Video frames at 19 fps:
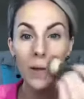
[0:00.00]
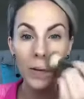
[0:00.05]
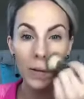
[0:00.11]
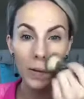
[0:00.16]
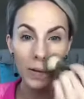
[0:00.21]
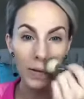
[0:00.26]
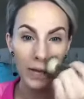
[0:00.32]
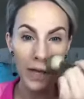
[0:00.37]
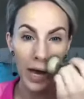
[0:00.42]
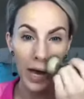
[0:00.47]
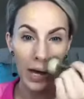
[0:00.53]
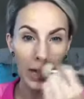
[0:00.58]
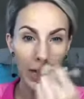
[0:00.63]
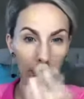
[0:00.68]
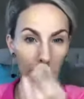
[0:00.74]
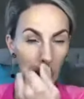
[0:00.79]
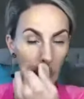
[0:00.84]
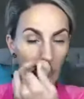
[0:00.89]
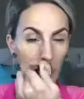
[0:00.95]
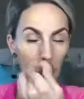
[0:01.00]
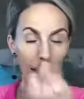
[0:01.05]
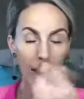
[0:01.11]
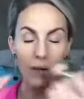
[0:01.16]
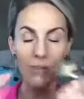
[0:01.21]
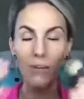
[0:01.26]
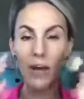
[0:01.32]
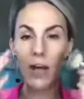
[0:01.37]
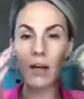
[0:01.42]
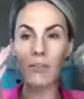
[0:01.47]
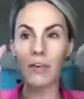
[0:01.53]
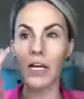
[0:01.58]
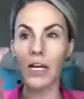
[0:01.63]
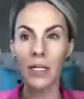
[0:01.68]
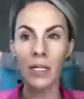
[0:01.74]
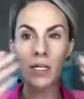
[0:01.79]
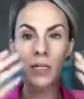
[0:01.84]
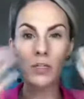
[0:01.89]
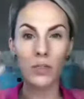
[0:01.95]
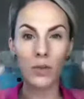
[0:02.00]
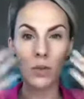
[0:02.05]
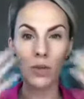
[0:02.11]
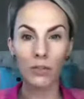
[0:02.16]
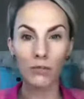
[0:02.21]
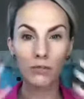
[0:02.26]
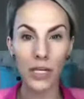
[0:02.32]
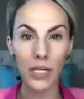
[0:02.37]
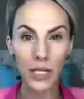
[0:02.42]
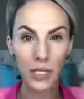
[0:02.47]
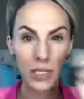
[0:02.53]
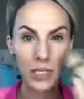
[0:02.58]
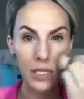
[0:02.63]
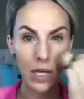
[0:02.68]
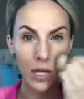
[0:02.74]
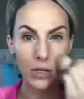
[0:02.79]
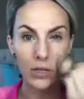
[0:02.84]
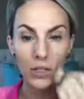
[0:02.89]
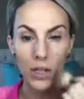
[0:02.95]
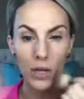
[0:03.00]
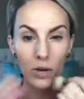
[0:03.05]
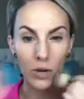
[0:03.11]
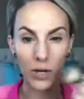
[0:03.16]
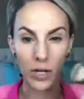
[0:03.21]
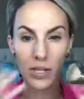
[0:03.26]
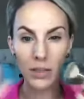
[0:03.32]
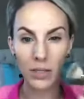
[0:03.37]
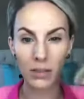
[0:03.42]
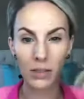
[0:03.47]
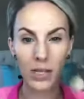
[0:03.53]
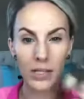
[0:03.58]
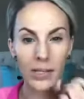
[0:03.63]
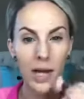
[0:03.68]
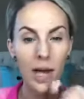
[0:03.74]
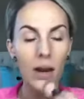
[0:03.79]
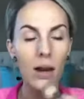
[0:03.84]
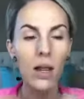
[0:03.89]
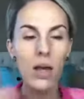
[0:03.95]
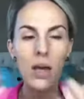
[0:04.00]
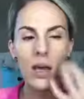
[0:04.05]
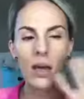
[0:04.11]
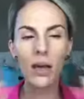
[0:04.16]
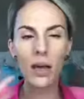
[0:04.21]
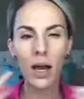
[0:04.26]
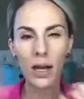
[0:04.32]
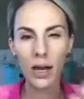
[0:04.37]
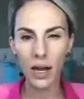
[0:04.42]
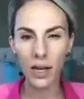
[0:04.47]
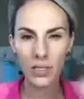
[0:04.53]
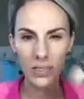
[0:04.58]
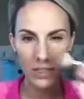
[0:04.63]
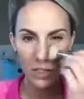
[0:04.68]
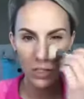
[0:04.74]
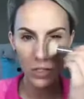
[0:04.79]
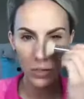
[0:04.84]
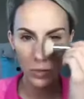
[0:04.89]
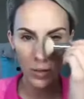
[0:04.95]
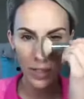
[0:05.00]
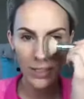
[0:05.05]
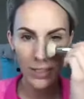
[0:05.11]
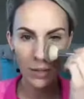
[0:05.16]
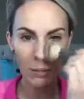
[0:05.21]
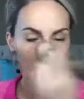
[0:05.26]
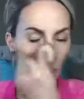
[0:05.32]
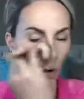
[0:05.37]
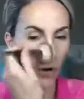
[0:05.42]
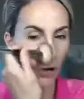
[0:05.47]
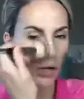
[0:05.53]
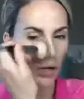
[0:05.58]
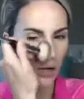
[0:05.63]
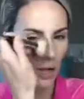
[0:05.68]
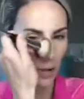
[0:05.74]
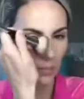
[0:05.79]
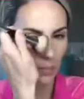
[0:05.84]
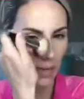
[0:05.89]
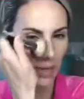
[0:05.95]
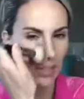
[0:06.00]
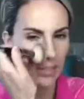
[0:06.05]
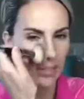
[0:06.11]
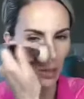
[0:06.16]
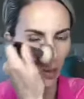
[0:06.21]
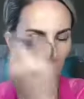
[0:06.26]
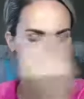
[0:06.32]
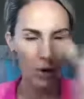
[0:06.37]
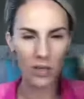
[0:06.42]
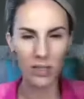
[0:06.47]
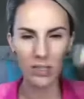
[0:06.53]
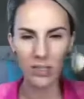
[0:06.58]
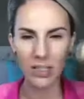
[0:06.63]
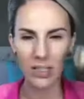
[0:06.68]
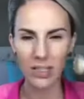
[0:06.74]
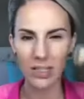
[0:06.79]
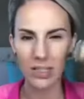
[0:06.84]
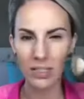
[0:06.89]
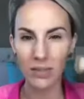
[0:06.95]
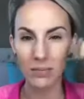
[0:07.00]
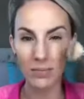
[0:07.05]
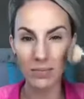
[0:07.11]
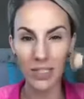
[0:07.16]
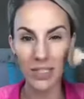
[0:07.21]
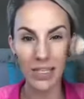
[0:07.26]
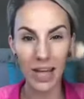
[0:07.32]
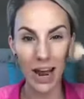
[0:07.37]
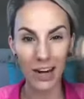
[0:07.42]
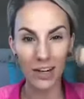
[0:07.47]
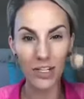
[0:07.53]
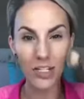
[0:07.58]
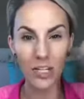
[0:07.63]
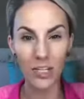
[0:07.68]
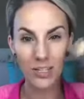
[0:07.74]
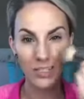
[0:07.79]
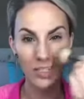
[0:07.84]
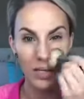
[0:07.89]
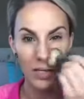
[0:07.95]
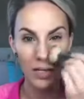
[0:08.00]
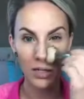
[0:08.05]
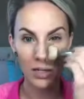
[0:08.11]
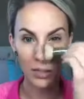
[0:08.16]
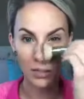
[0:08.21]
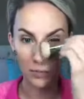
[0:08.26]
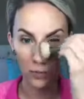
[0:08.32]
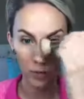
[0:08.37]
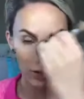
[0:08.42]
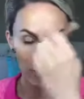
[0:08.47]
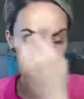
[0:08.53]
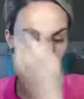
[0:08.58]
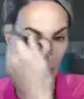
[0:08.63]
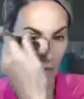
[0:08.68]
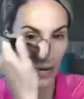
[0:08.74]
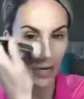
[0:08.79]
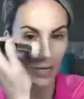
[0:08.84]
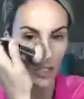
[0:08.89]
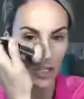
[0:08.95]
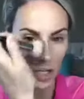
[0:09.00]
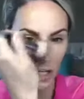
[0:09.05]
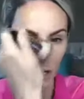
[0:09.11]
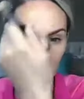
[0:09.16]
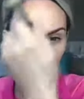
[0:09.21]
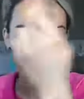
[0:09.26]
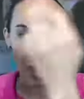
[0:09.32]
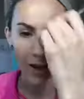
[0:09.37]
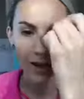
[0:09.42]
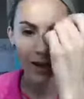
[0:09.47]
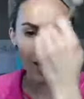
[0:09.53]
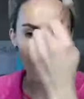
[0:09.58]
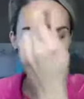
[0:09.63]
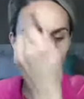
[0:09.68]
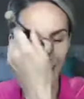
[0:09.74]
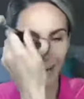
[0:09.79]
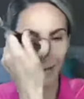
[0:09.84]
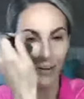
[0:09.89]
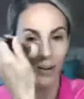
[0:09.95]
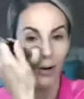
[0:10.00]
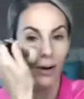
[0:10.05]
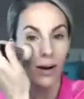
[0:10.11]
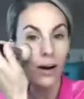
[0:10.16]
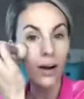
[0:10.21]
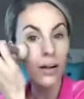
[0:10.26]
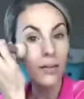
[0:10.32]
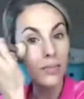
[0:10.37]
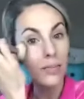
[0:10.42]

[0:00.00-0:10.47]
that, like if I have any sort of flaky skin or anything like that, kind of accentuates it more and makes it worse, because this action is like an exfoliating action. Hey girl.